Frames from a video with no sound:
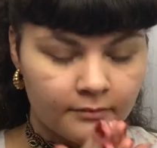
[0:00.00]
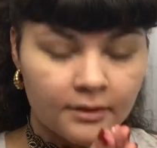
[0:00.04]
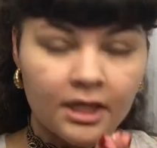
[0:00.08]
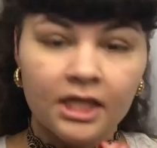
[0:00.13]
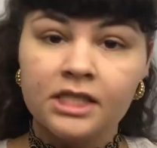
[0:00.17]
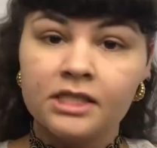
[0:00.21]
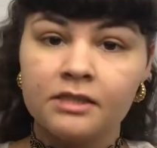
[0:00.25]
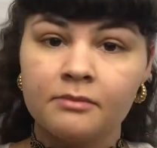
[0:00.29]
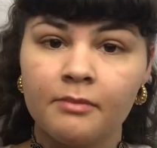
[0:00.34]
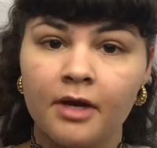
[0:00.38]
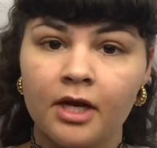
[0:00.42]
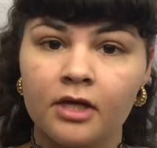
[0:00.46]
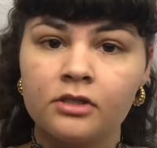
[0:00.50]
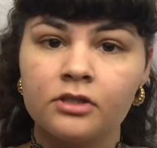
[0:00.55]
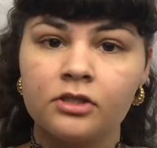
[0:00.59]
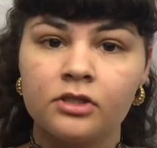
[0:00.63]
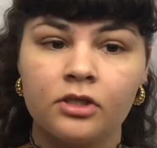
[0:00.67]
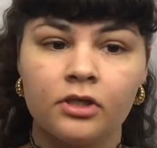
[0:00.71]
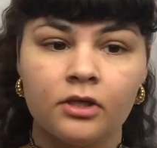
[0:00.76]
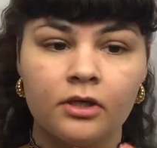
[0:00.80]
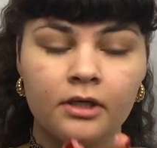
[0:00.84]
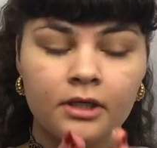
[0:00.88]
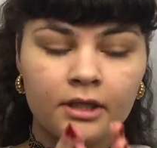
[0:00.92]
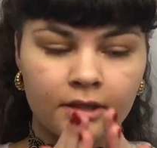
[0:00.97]
It smells
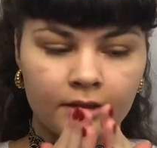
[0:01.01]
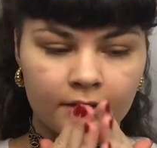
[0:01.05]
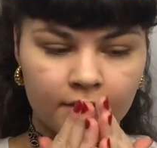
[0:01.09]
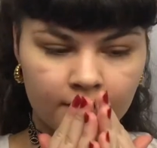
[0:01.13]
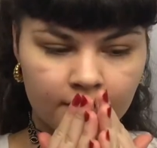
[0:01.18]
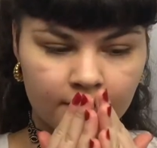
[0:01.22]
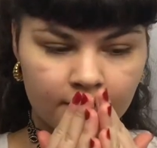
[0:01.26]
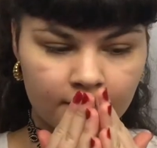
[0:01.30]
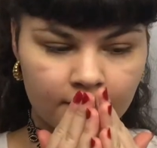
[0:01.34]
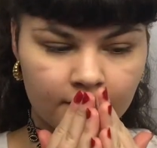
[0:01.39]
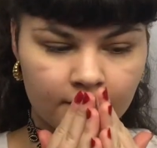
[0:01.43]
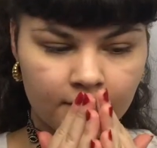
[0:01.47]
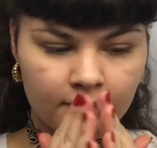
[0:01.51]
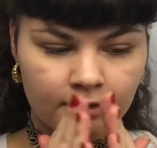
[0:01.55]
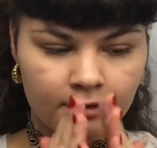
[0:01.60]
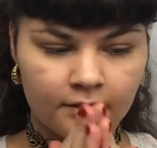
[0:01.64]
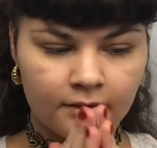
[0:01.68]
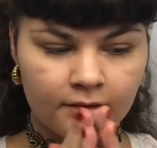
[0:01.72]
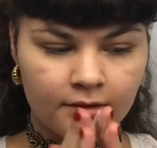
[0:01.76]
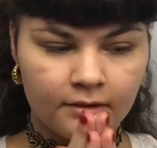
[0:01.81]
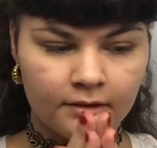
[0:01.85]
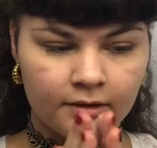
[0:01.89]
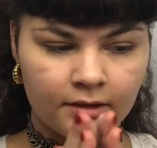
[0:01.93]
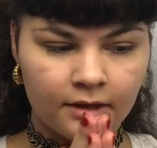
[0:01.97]
good.
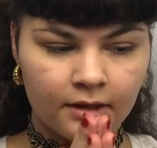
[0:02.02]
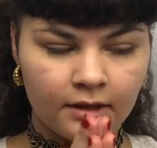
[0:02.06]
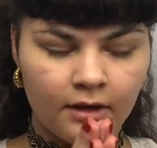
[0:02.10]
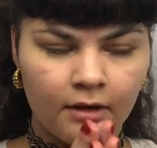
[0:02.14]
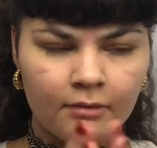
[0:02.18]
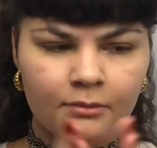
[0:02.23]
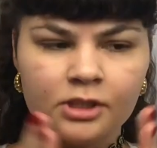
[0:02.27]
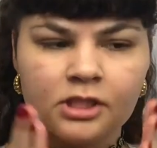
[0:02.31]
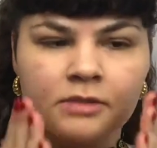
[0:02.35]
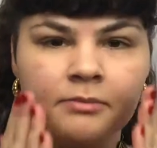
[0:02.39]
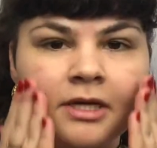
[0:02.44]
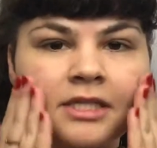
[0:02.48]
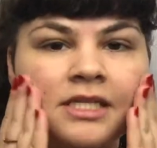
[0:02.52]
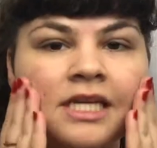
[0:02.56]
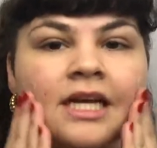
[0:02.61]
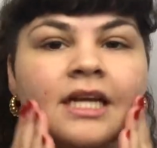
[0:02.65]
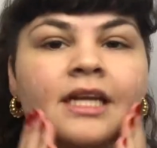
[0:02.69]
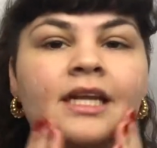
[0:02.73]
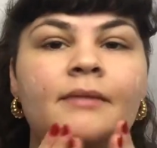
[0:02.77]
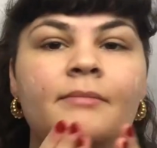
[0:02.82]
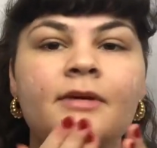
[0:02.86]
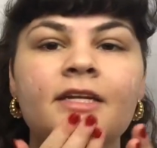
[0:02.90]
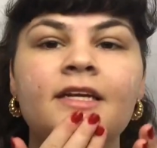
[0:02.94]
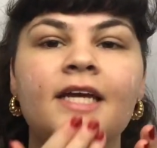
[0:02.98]
It almost smells like a
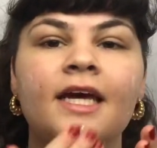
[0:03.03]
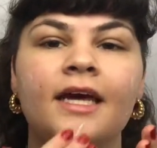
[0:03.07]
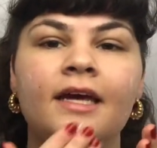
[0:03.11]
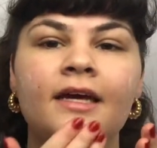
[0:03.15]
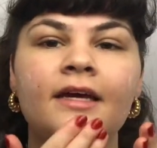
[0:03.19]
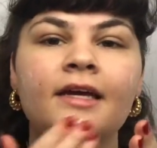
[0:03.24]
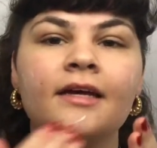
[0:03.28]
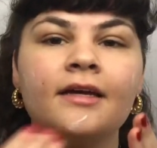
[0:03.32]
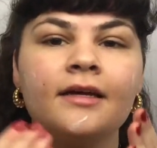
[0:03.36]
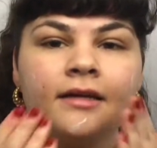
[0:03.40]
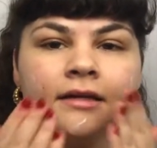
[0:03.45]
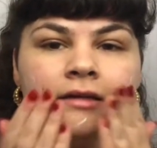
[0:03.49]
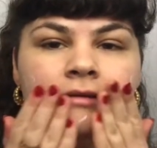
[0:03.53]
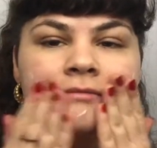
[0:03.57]
lemon cake.